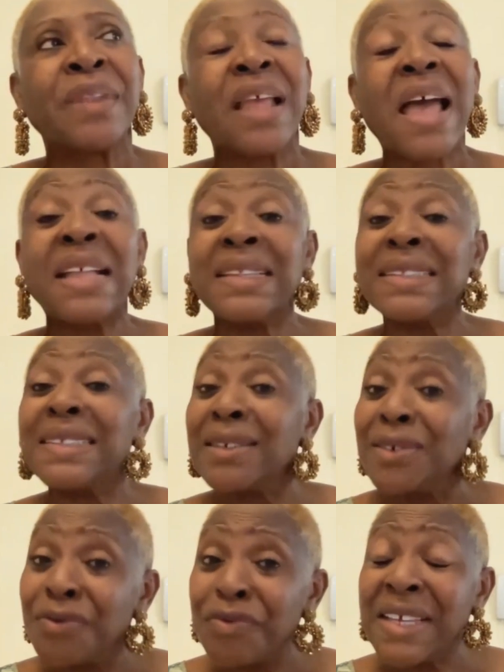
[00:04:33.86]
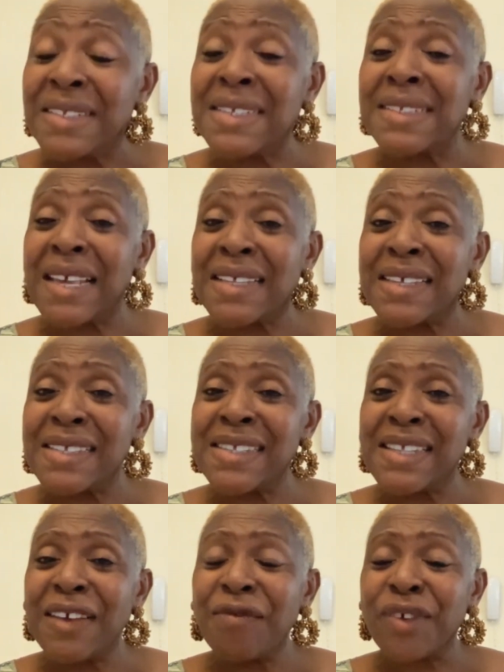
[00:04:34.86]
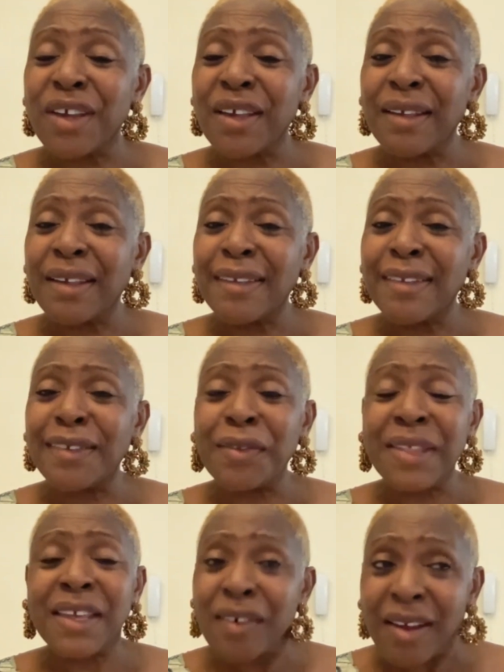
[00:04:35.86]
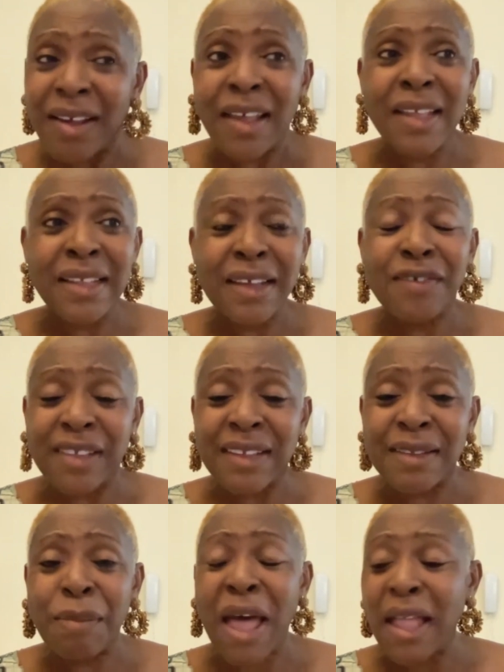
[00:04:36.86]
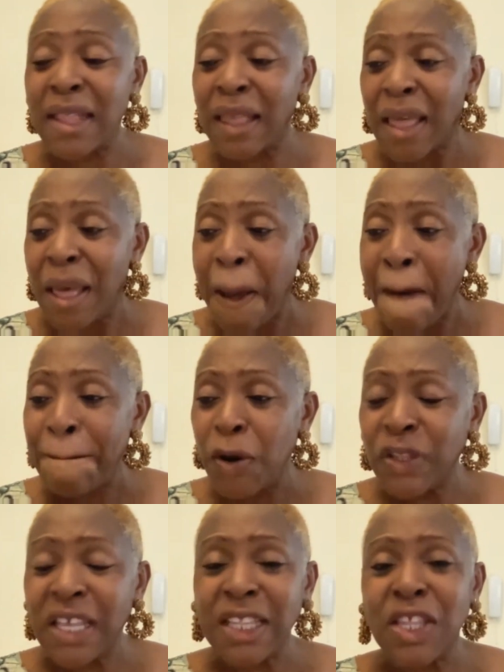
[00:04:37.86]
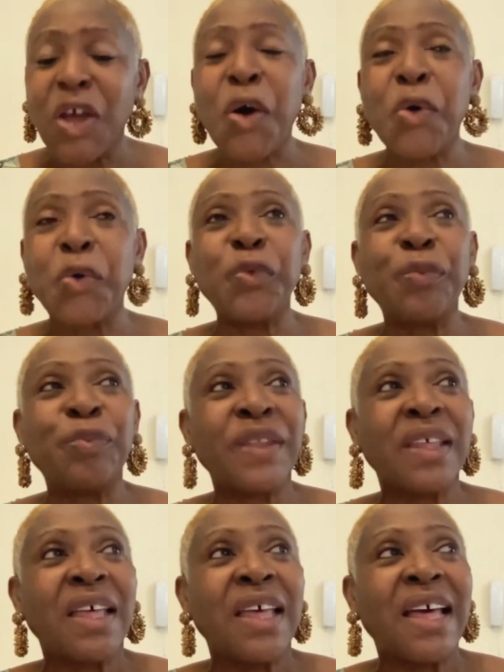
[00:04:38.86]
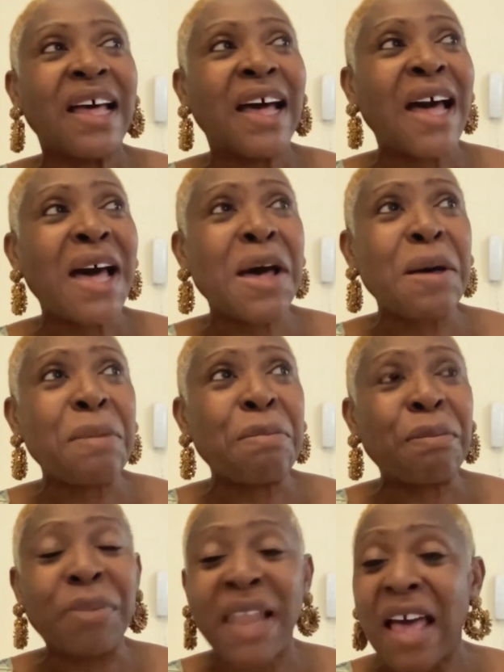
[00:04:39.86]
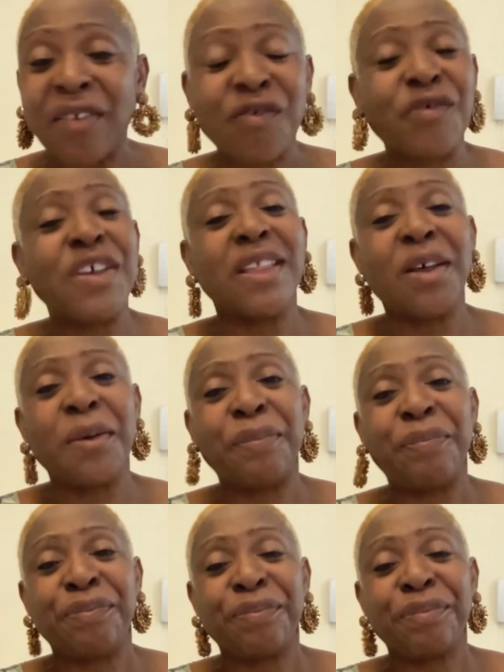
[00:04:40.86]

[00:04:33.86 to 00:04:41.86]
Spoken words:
and reinstated slavery. So there's this man putting down Black freedom,